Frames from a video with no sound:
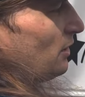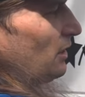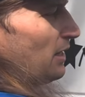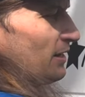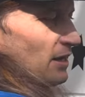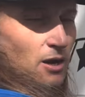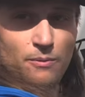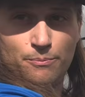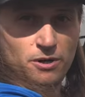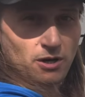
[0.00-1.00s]
and then I'll
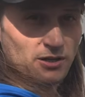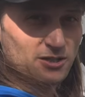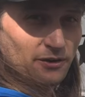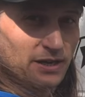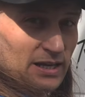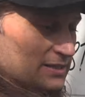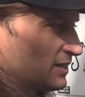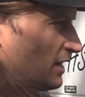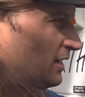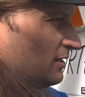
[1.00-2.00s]
put nuts on the
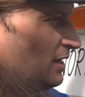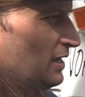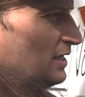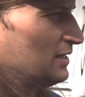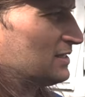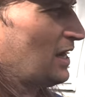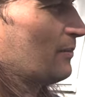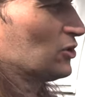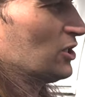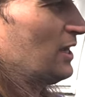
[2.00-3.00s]
inside and
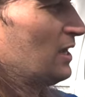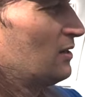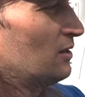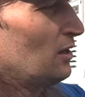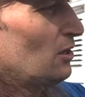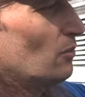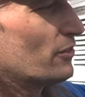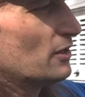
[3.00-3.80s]
sandwich it in with